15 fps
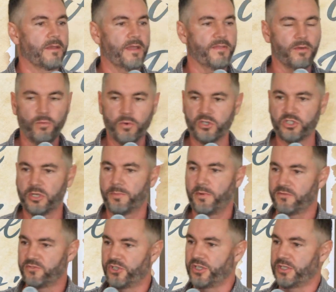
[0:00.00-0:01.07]
and the worship
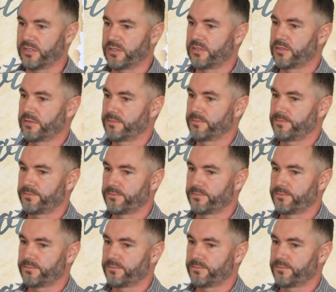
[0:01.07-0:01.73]
of Jesus.